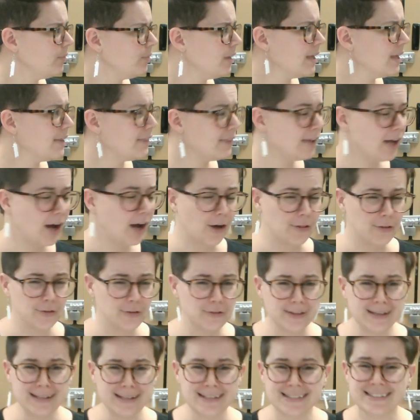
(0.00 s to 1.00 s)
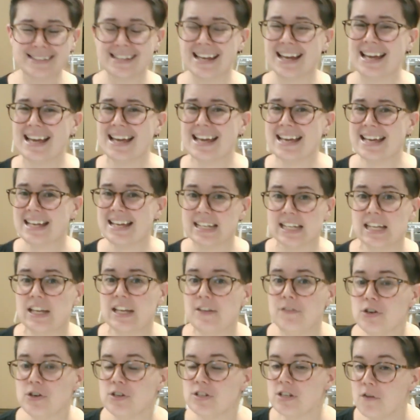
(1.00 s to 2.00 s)
The other thing is,
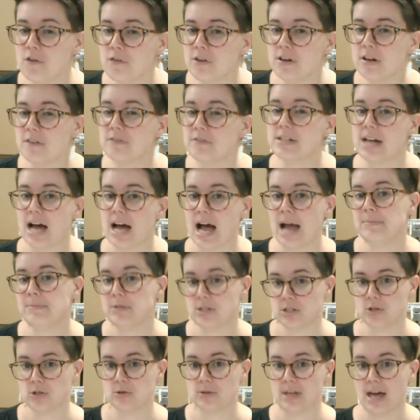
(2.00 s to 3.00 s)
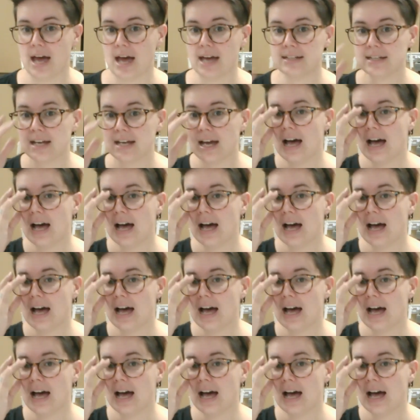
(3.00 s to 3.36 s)
give yourself enough time to do that.